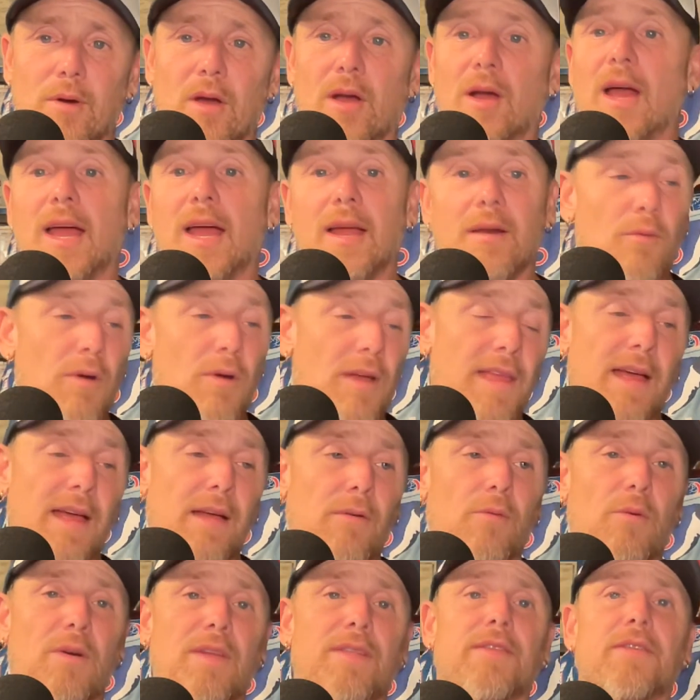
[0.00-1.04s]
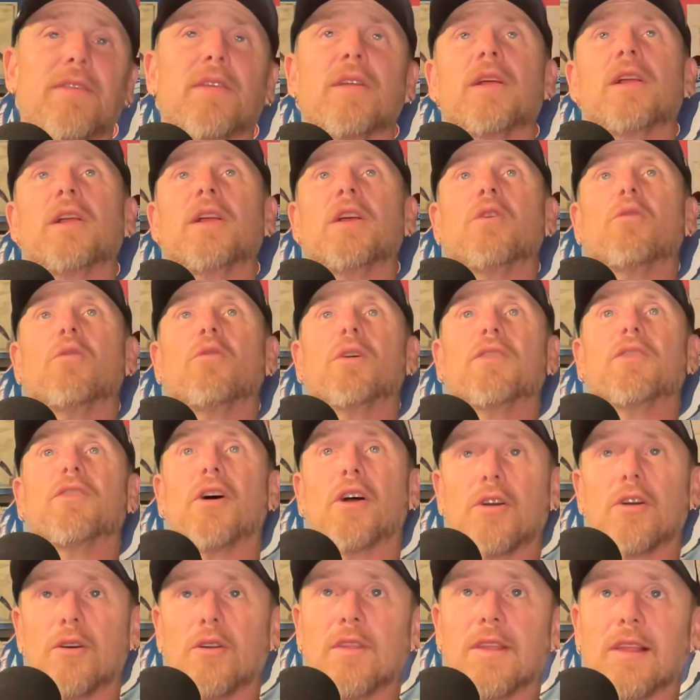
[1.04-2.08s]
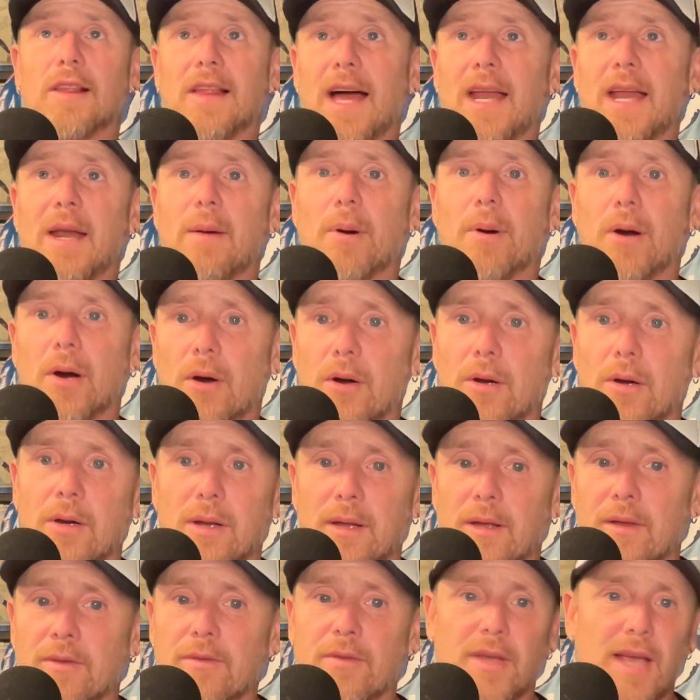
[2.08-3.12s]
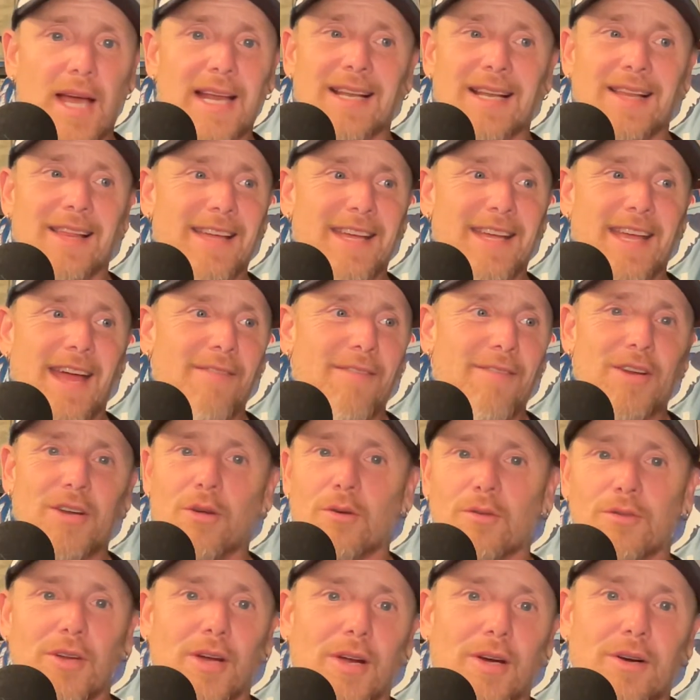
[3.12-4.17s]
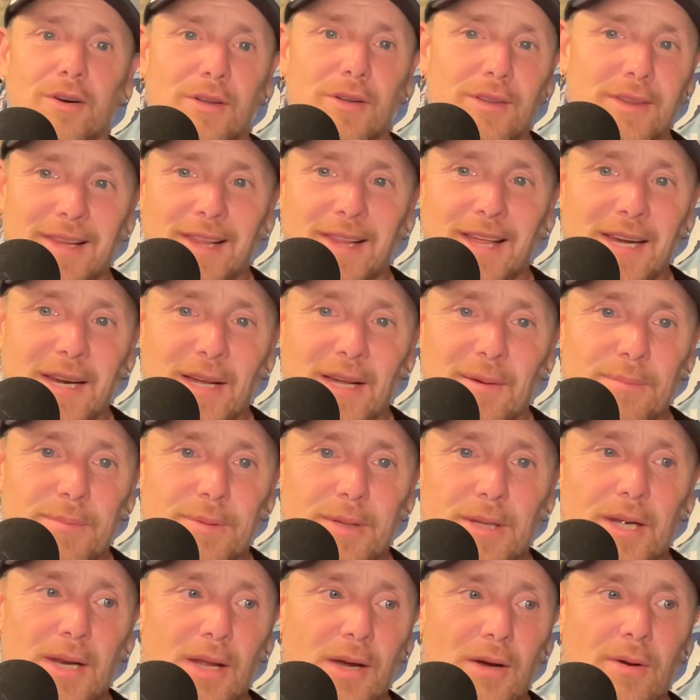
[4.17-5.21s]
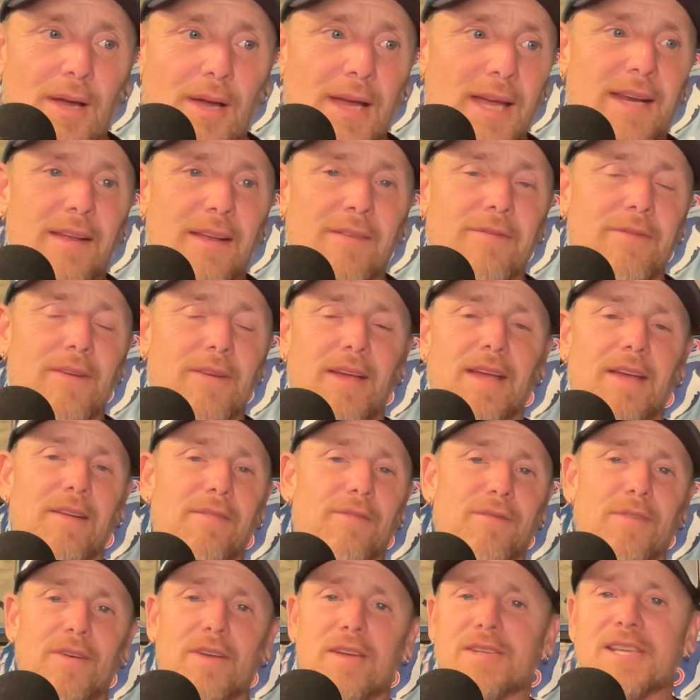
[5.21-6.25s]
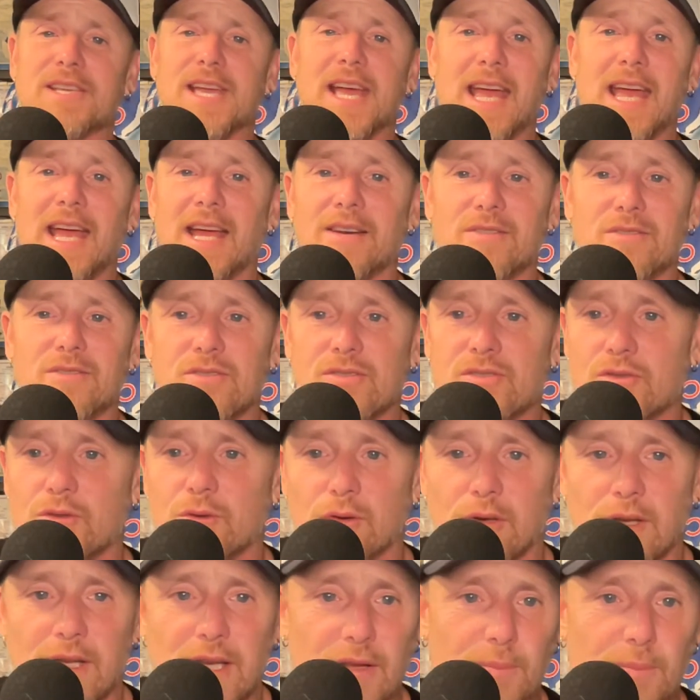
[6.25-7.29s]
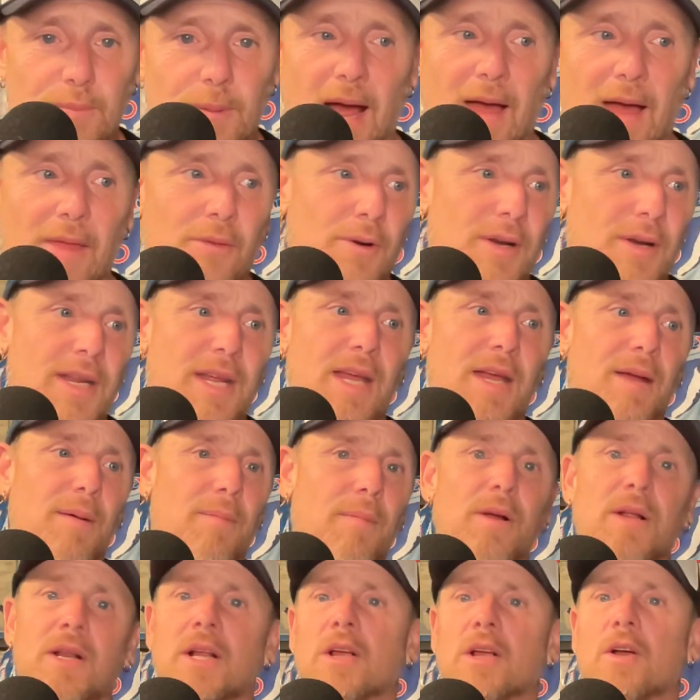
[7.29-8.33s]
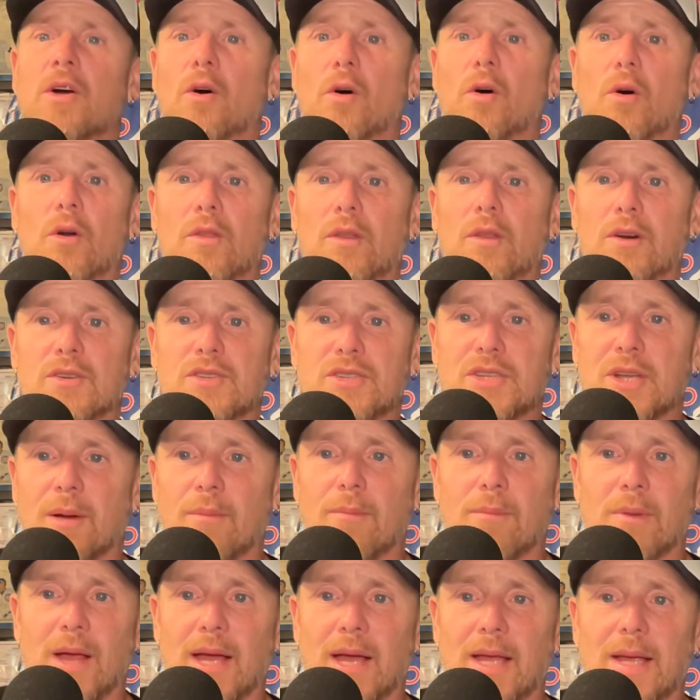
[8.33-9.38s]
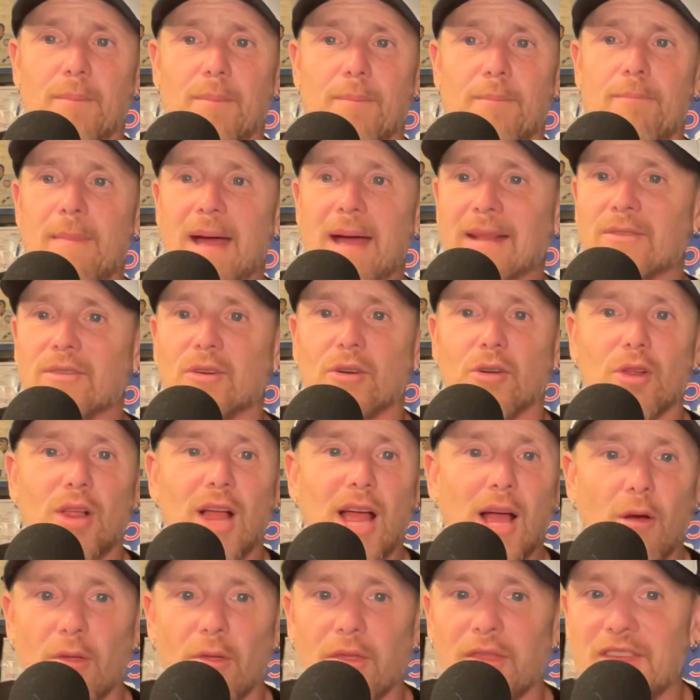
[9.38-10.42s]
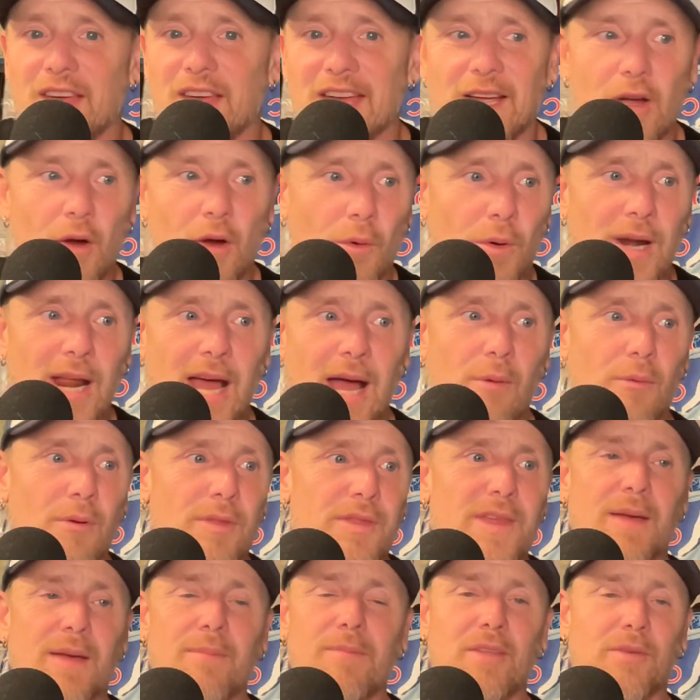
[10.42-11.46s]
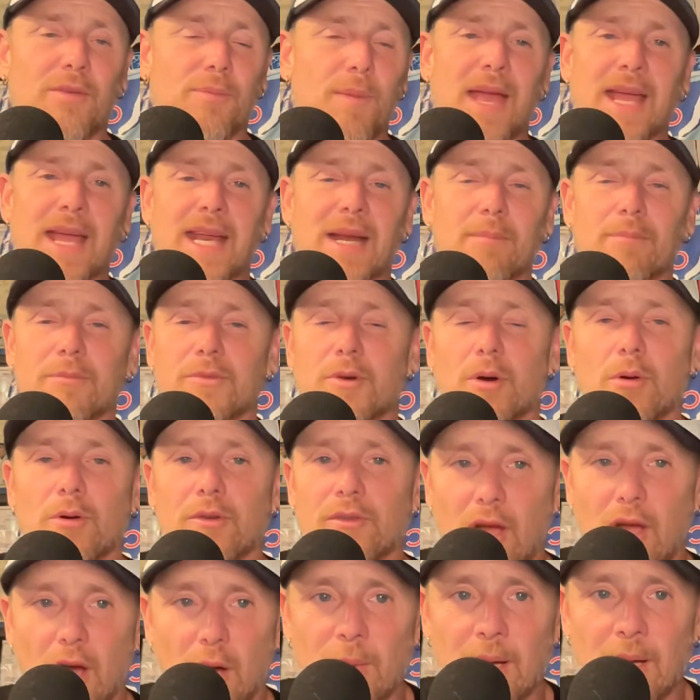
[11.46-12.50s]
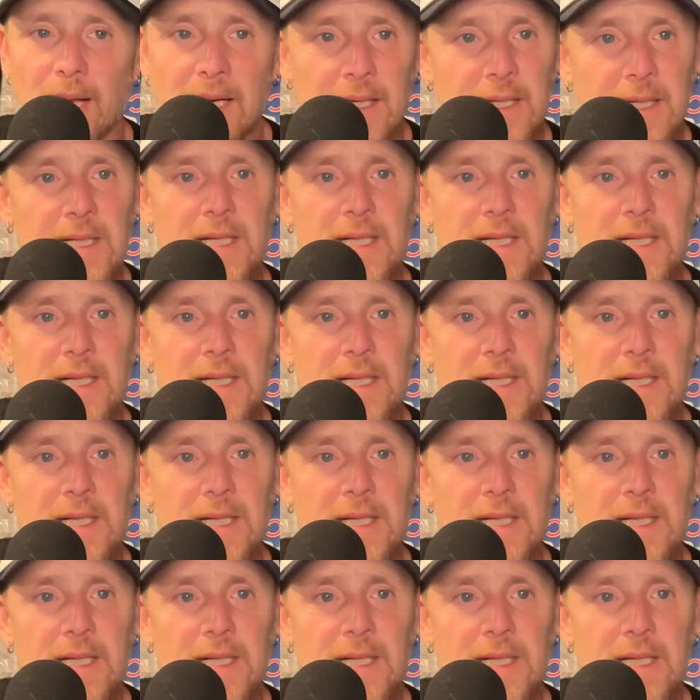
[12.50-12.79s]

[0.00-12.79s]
and with Tucker in the lineup hurt, it's kind of like having no Tucker in the lineup, And if his hand truly is bothering him, or there's some like mental health thing going on with him that's making him throw his helmet,